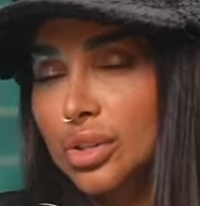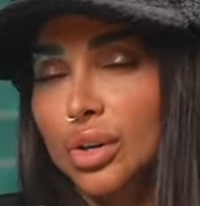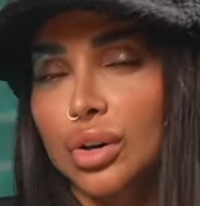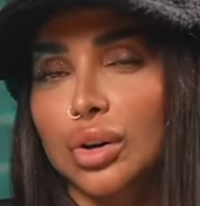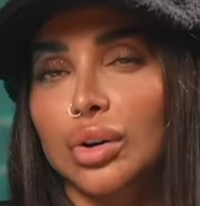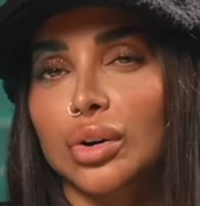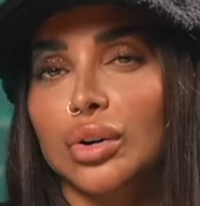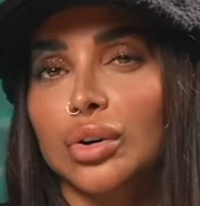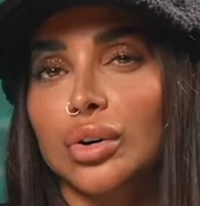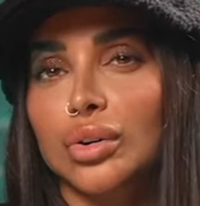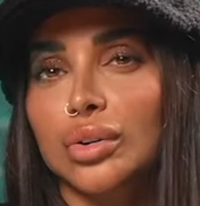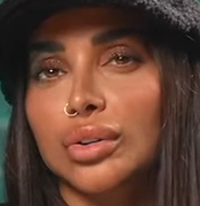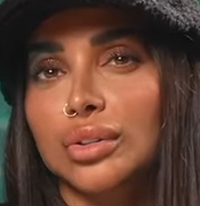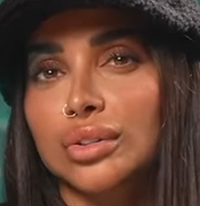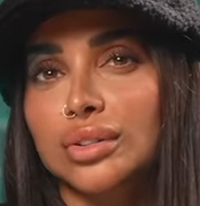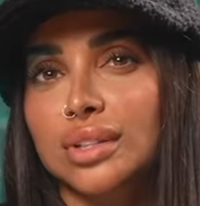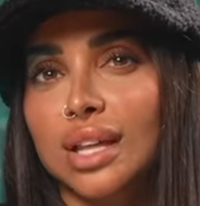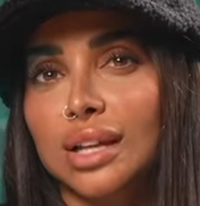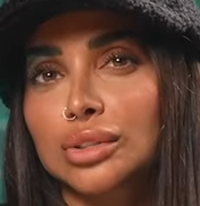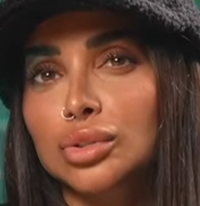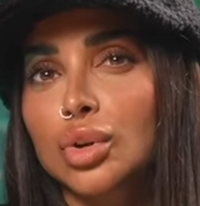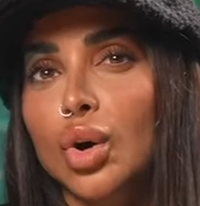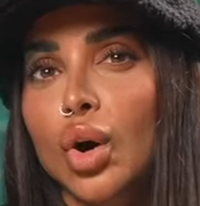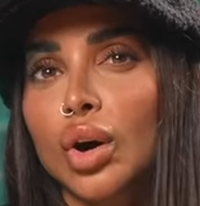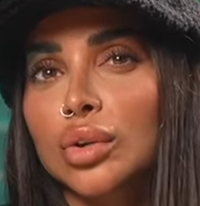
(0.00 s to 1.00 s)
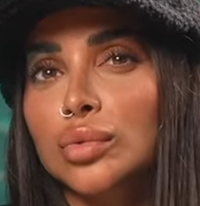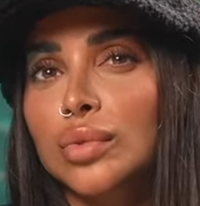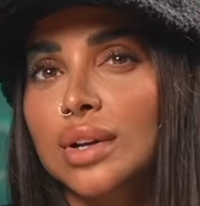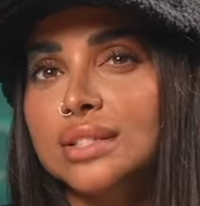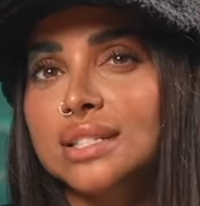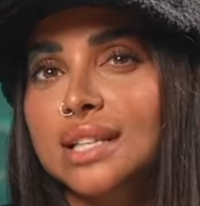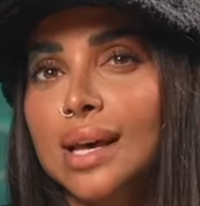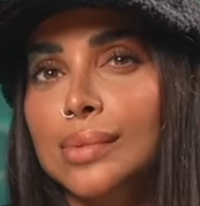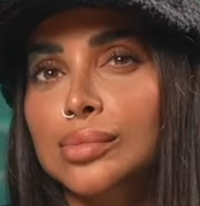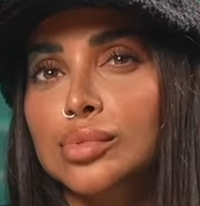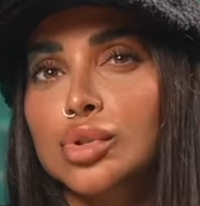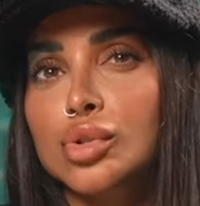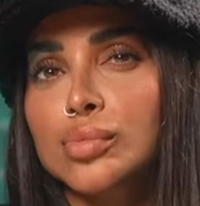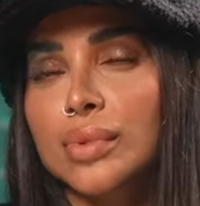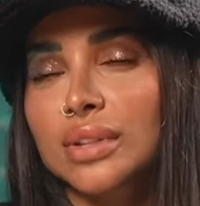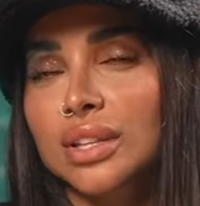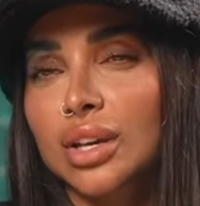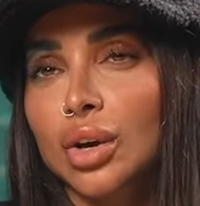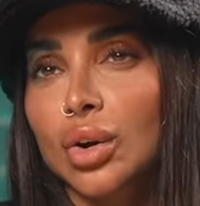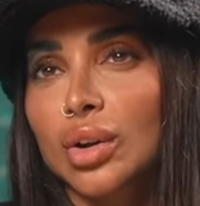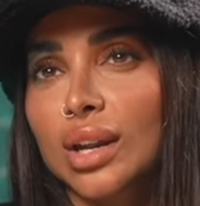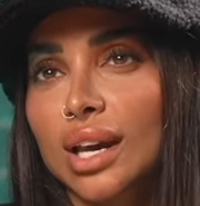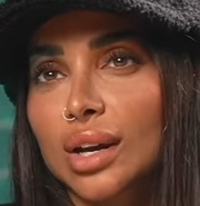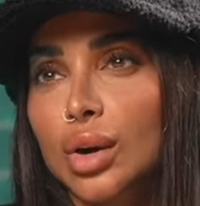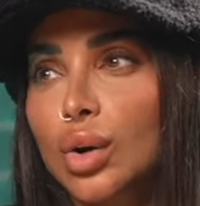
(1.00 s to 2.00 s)
So they'd go on WhatsApp group and
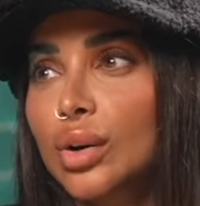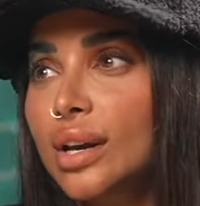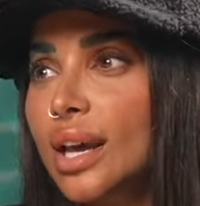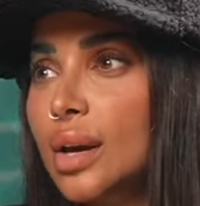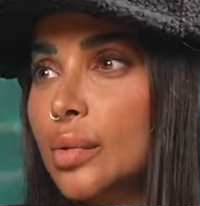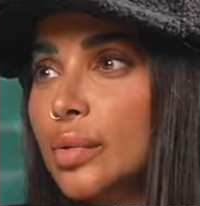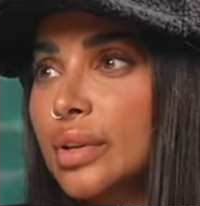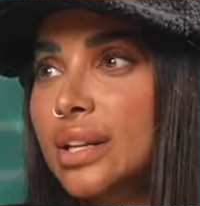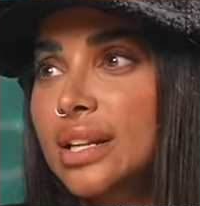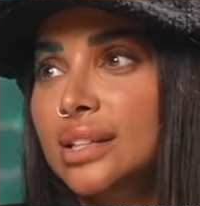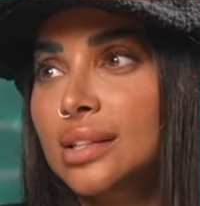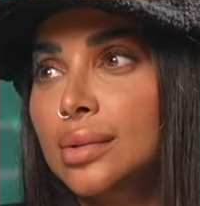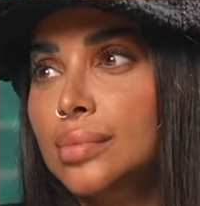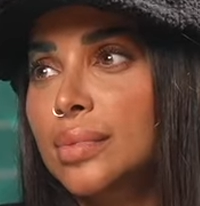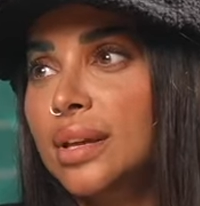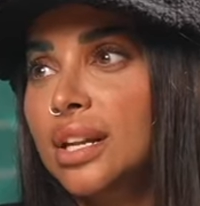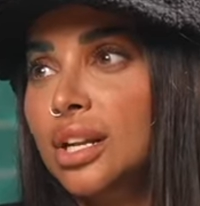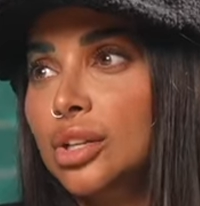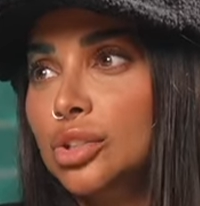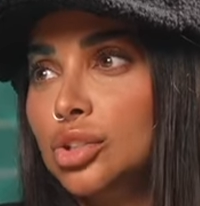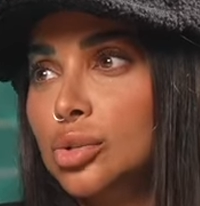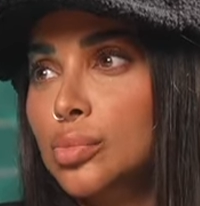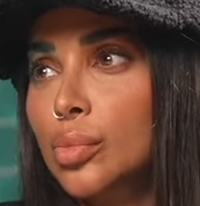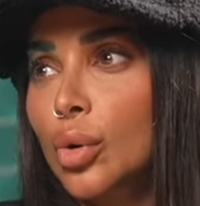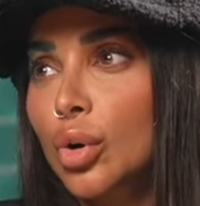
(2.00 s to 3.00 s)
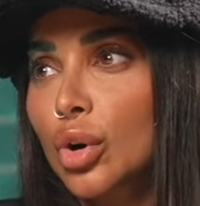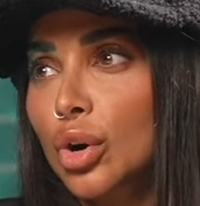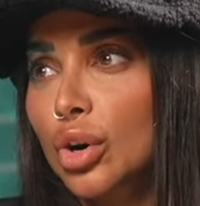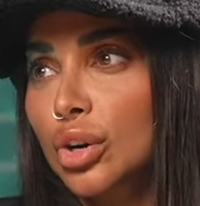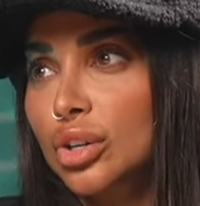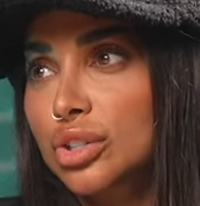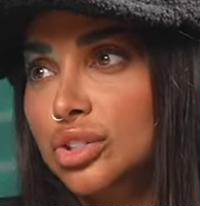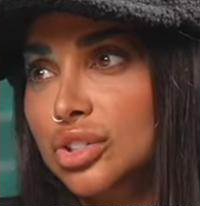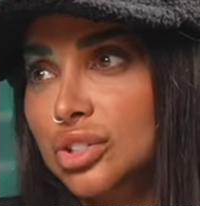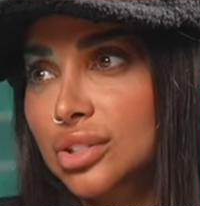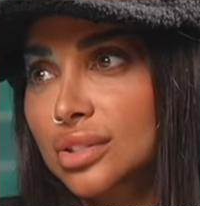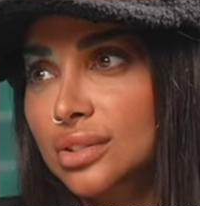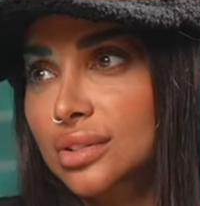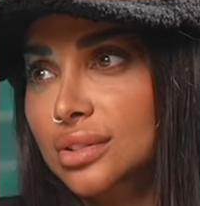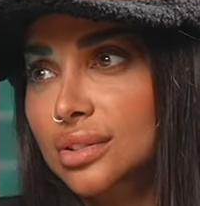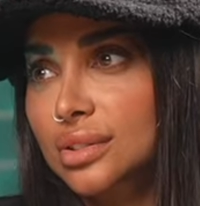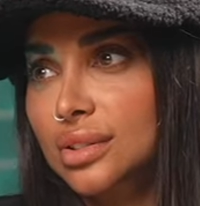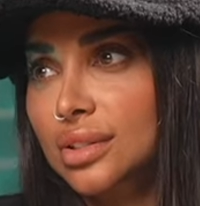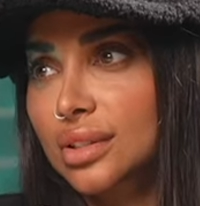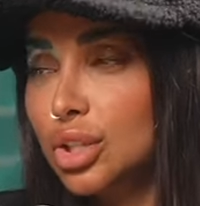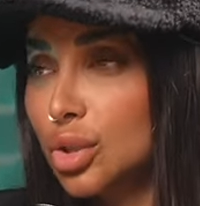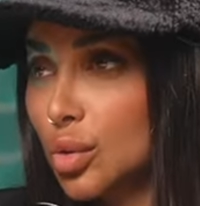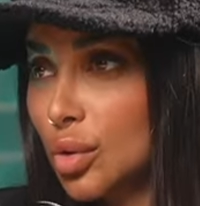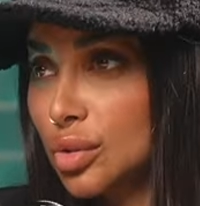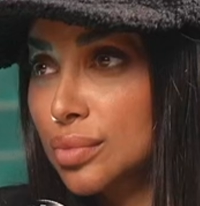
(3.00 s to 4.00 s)
they go like, okay, we need a meeting tomorrow, urgent.
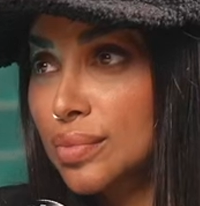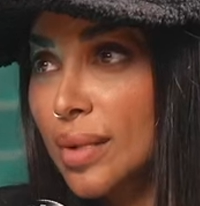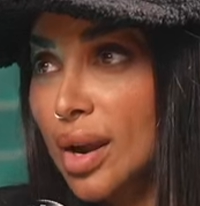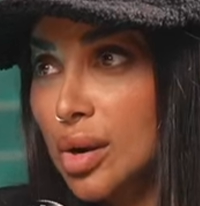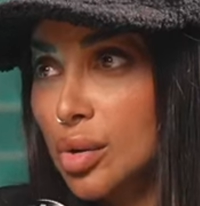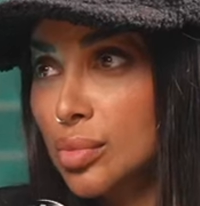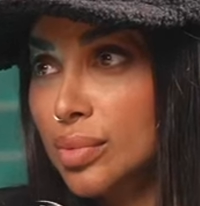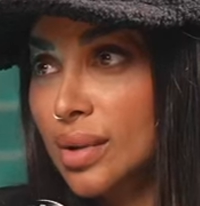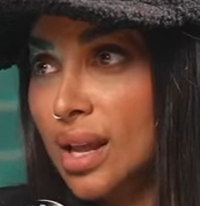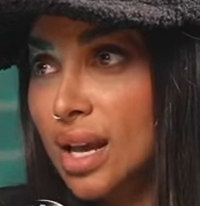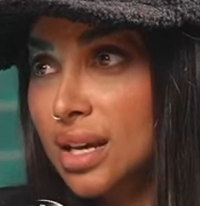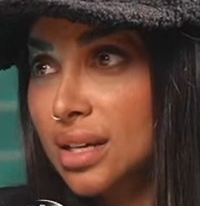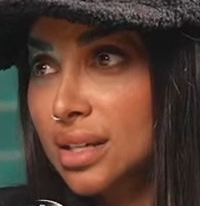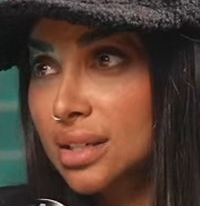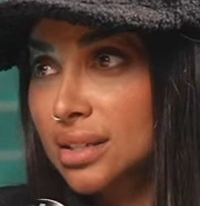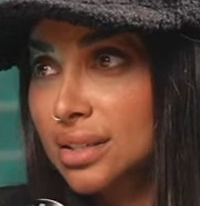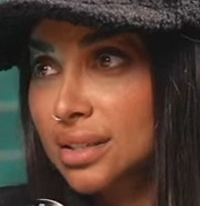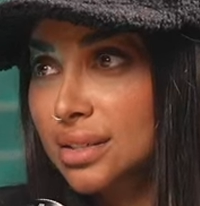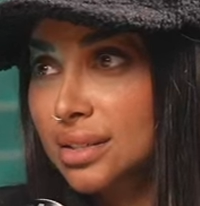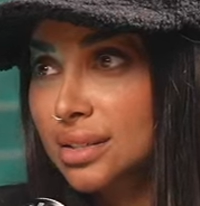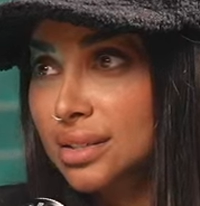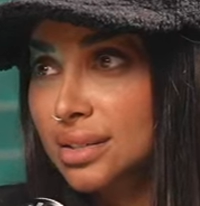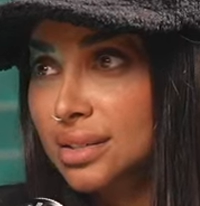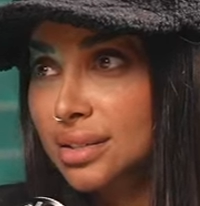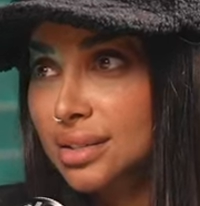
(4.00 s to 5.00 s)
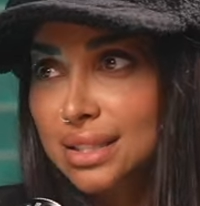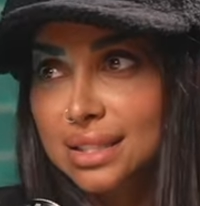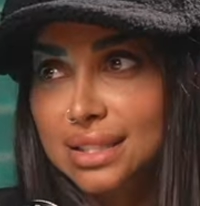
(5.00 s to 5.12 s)
You know what my reply is?